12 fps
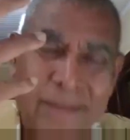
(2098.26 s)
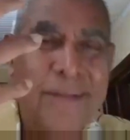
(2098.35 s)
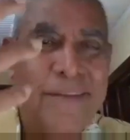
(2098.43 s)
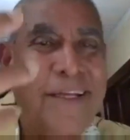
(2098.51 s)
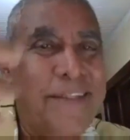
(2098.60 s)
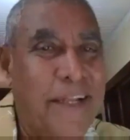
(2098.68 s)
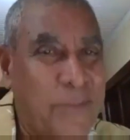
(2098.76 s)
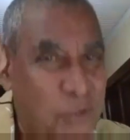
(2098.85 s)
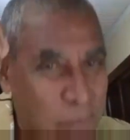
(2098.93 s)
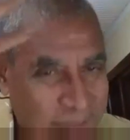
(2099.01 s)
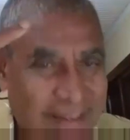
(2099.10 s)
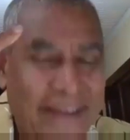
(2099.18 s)
of the things that you
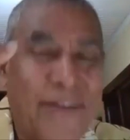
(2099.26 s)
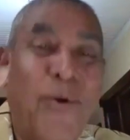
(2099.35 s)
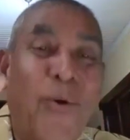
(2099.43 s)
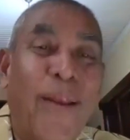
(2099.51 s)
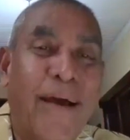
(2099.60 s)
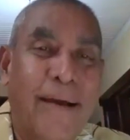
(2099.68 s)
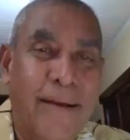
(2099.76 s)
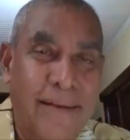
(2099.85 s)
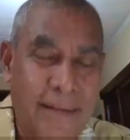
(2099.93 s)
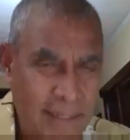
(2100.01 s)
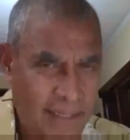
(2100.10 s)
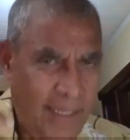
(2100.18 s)
must let go. La.
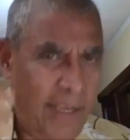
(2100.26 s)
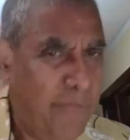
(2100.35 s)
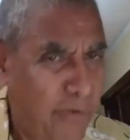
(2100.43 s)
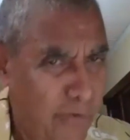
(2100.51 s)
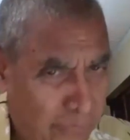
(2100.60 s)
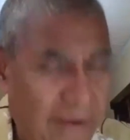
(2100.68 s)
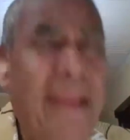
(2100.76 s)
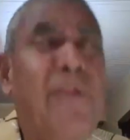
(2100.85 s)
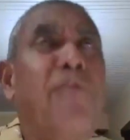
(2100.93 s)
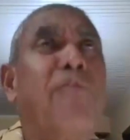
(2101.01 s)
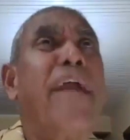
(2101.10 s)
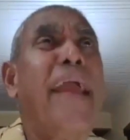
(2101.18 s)
If you fail,
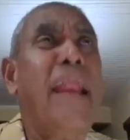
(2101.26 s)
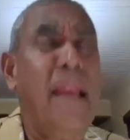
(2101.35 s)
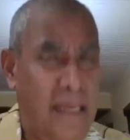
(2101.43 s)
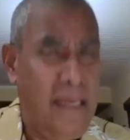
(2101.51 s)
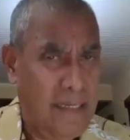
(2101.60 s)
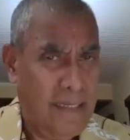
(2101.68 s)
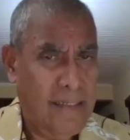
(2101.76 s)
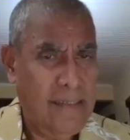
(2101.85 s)
you fail. La.